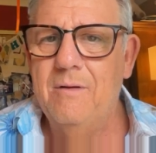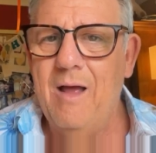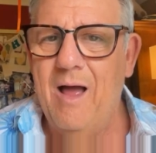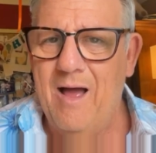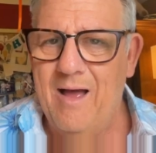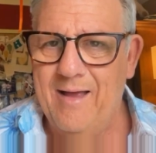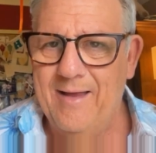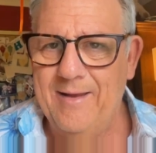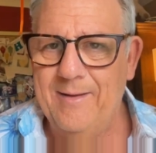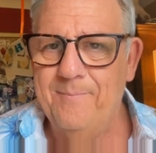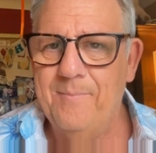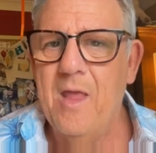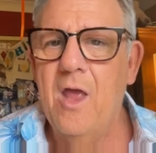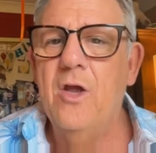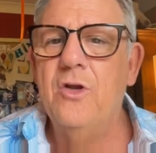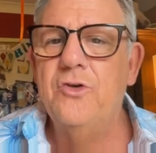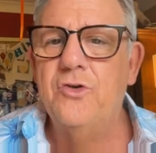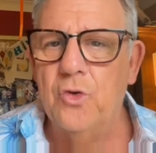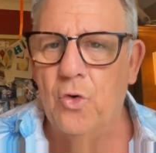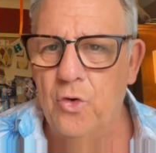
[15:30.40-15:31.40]
Hi.
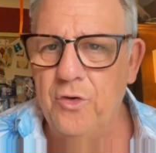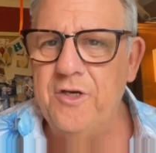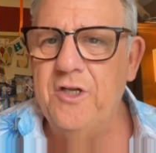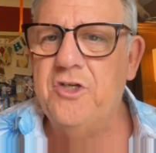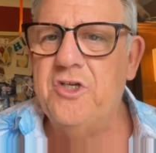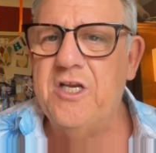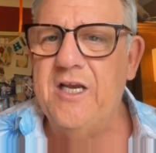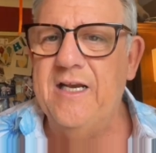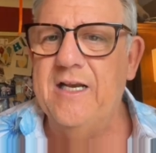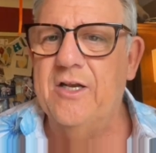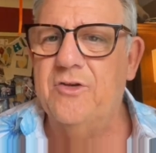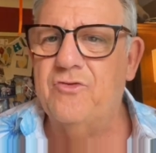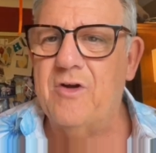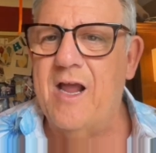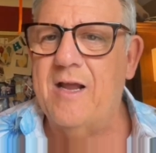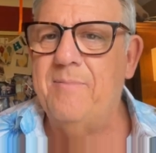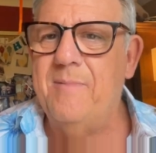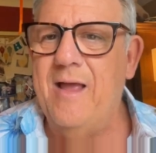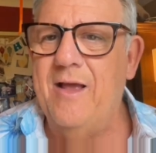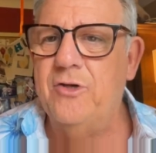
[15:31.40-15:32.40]
Dawn and Sheila
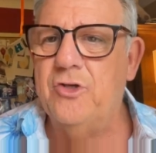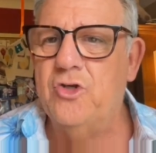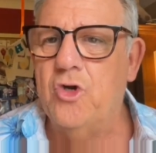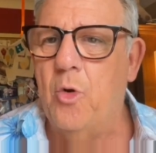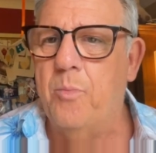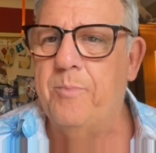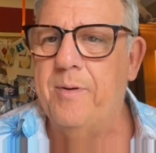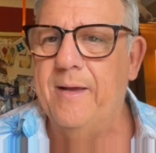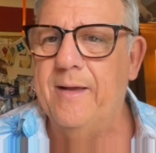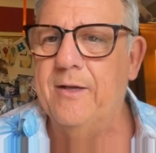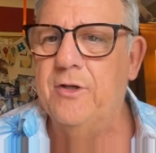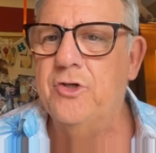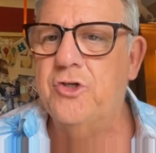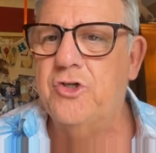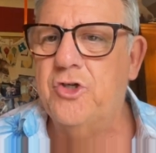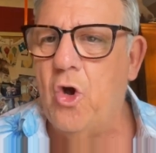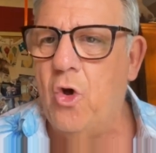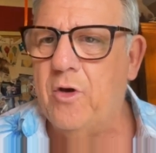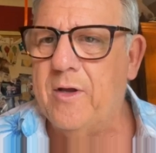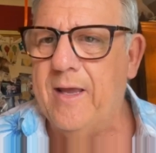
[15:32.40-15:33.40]
dragged me out shopping.
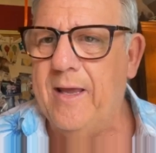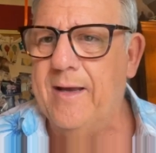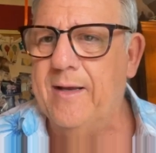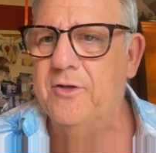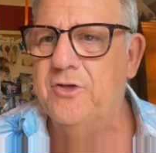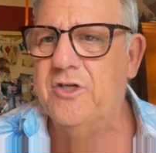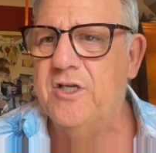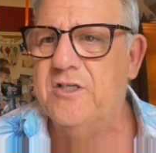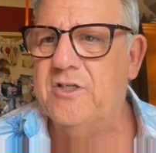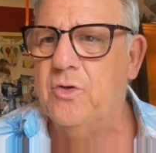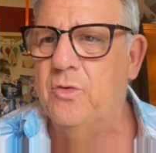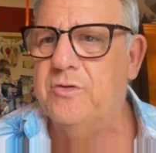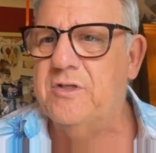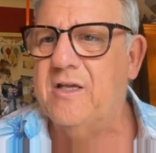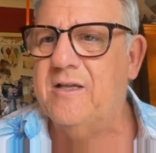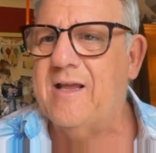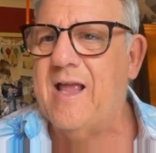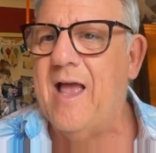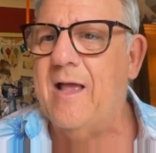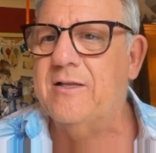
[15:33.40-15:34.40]
Shocking. Just thought
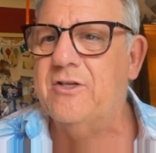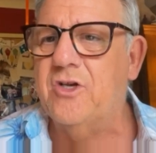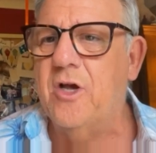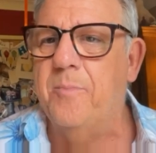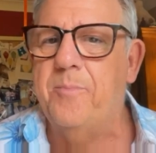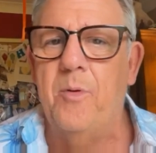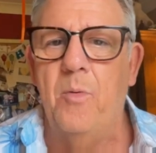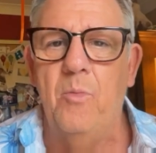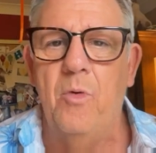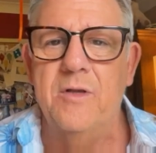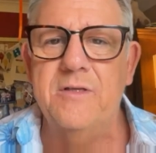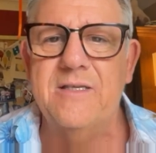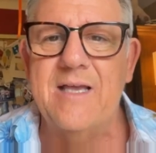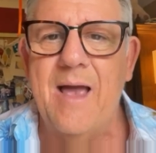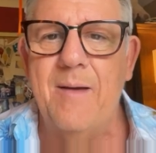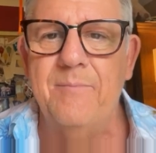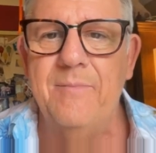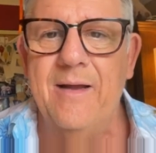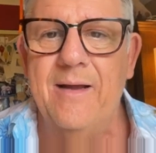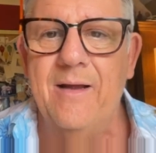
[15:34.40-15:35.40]
I'd catch up on what's
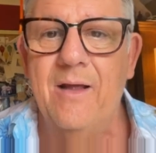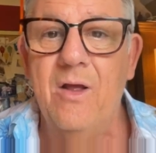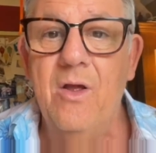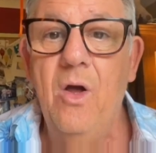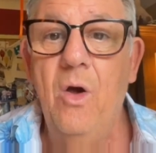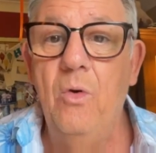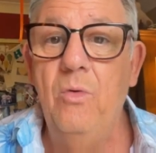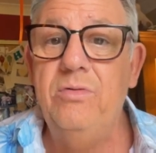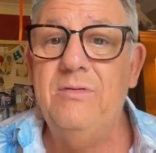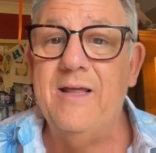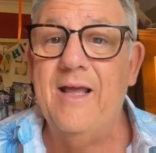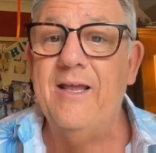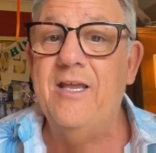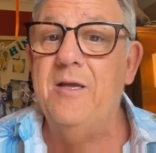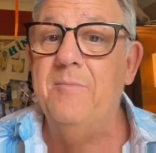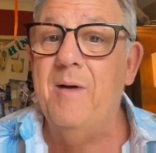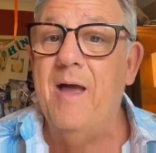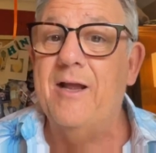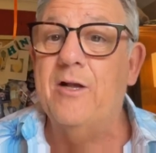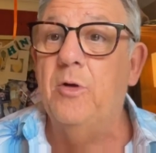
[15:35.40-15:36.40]
happening. Oh, thank
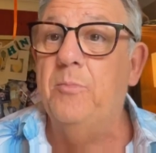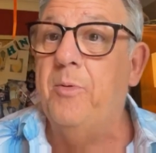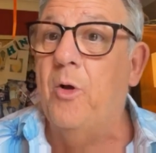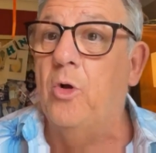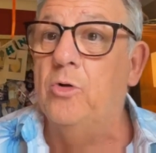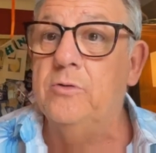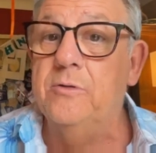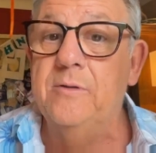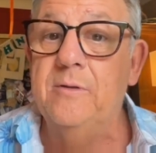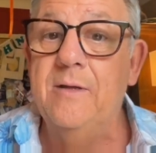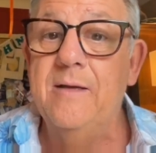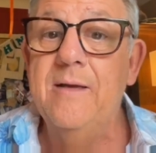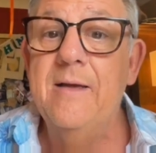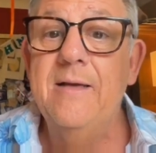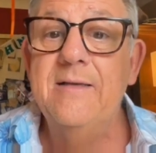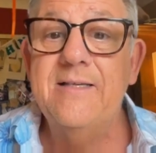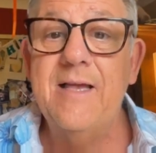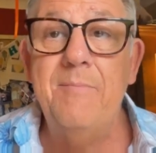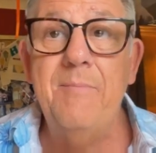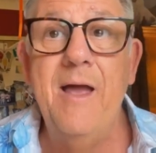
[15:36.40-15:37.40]
you, Michael Bolton.
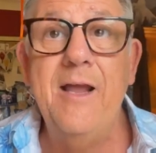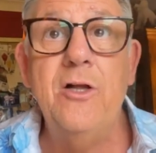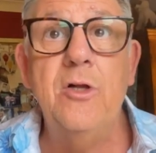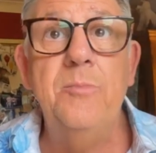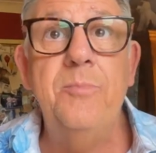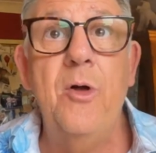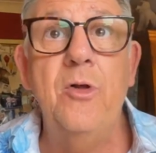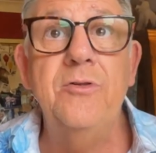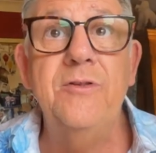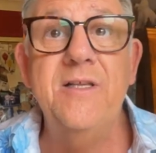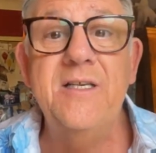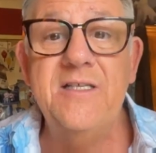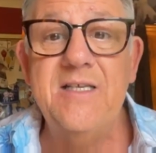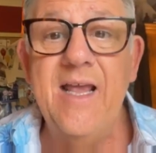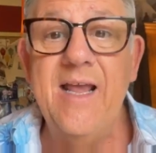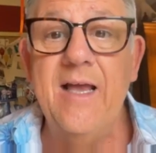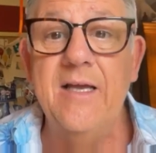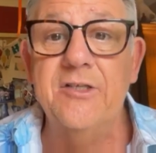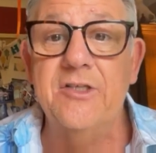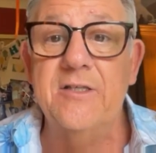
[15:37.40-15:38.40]
Is that Michael Bolton the
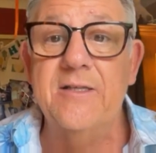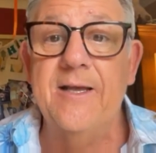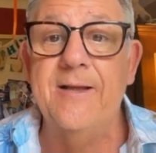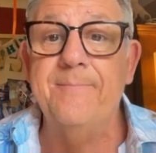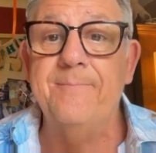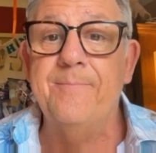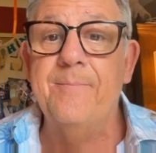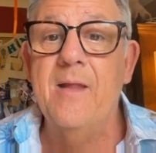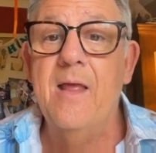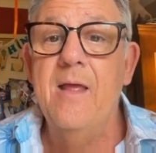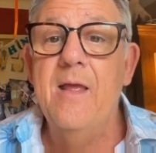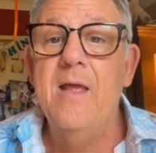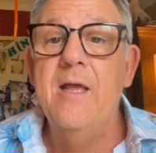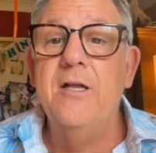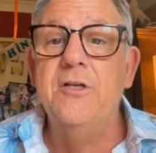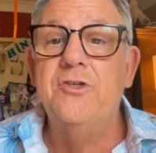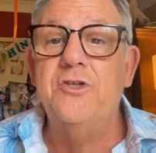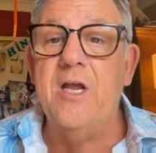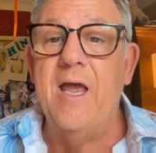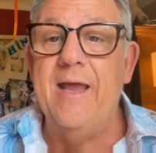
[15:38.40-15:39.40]
singer, do you think?
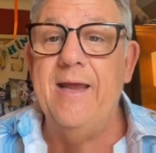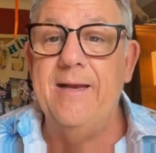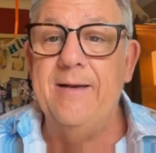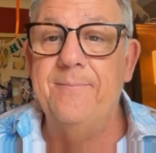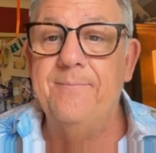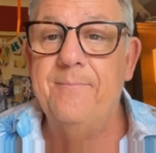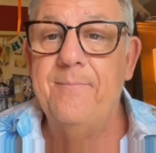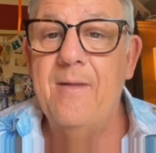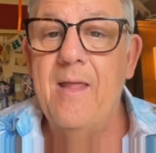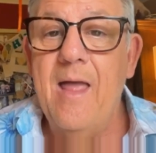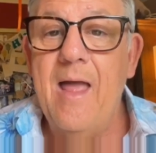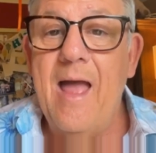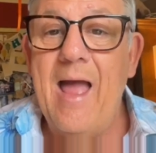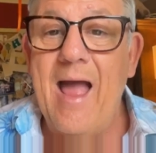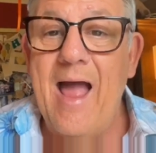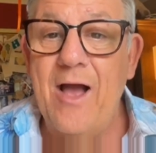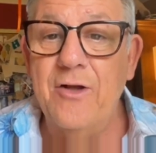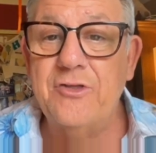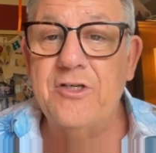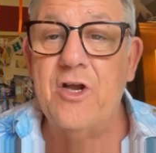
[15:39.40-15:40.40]
Jane.
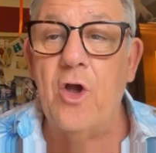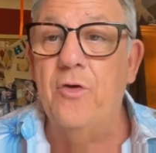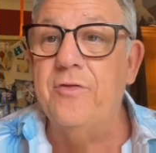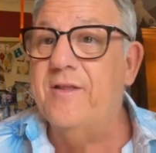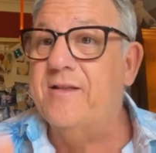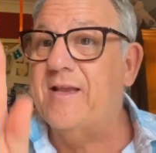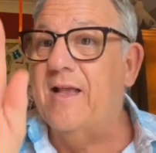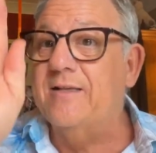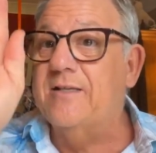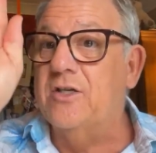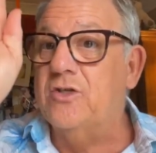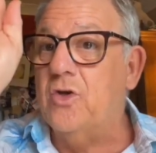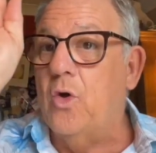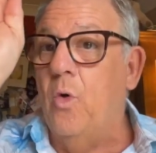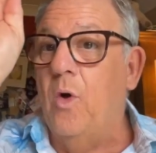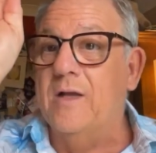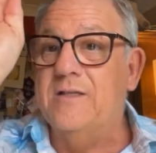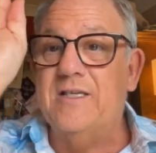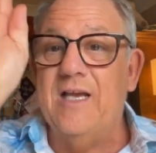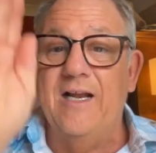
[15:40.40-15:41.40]
How'd you get on the dentist?
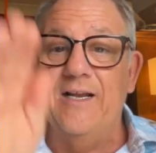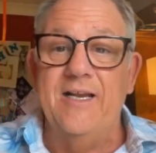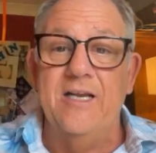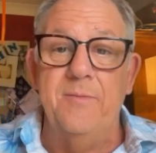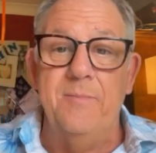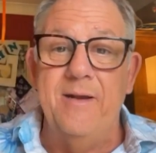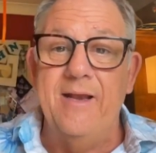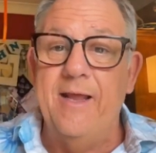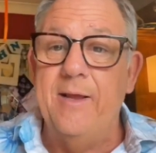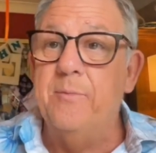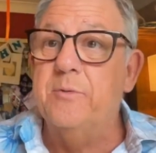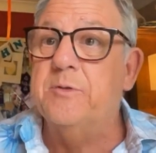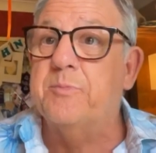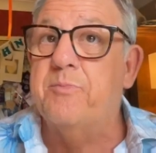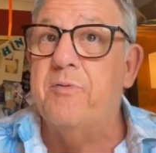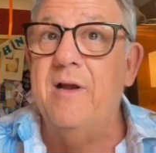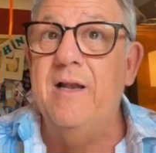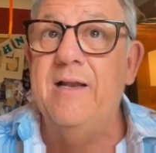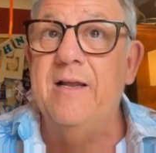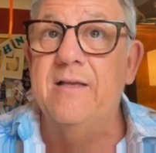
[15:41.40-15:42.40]
Oh, I'll tell you in a minute. He was
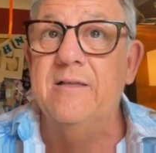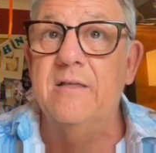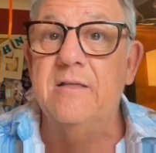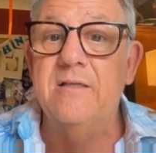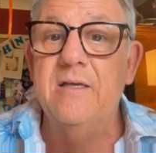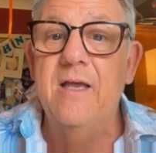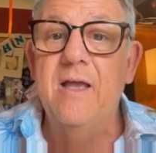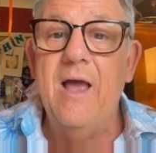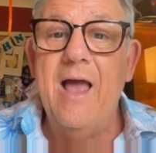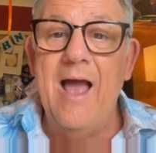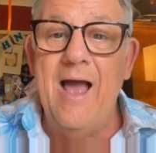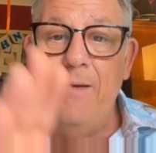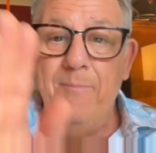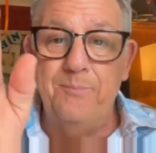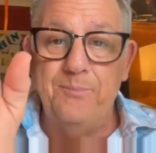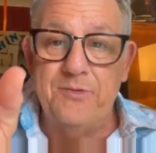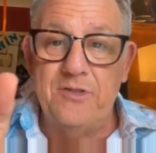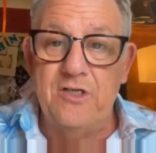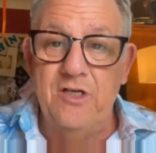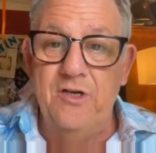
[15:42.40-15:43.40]
brilliant.
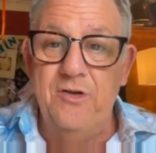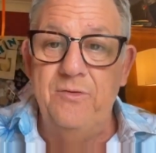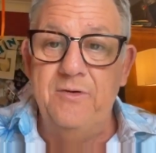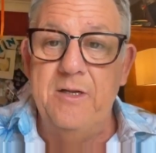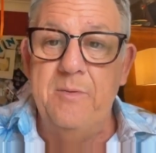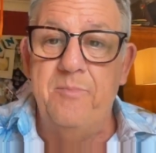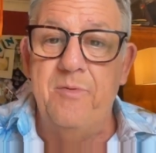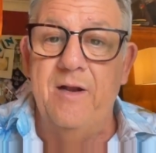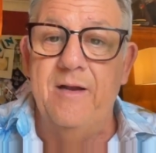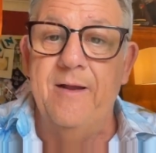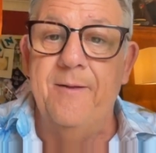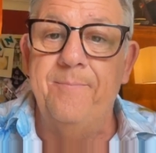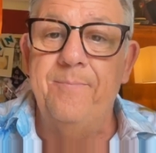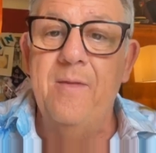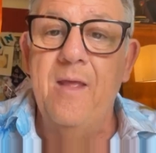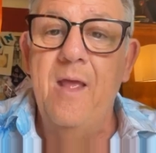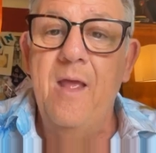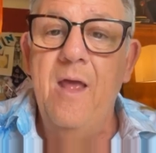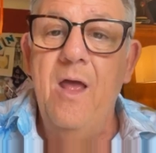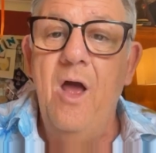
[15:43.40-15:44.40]
Absolutely brilliant.
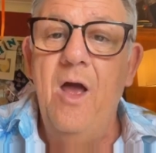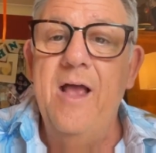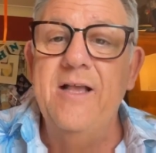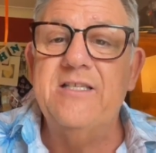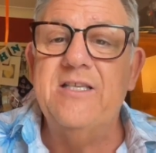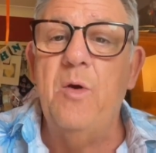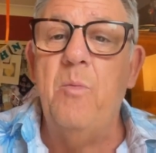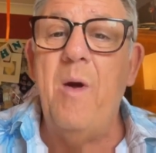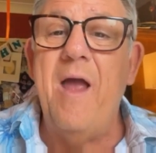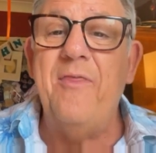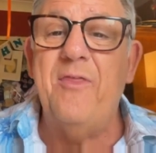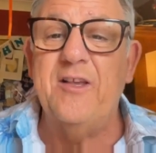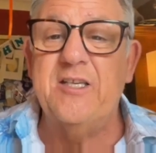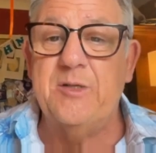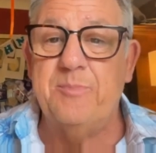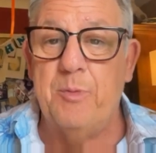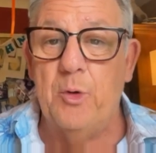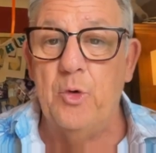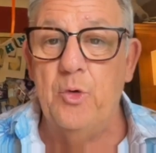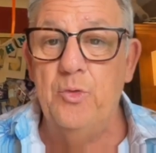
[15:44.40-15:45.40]
It's a
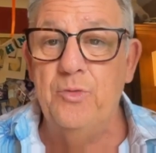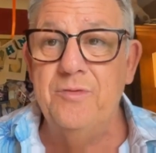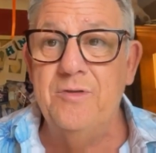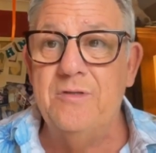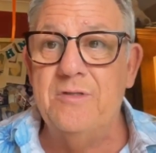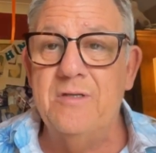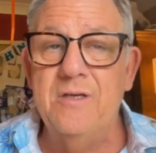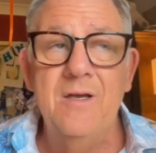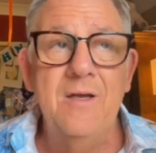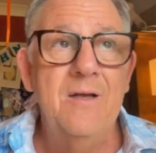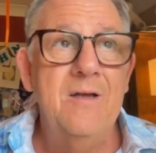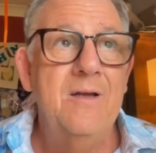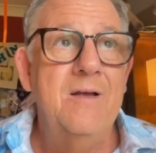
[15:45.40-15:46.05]
Weatherspoons.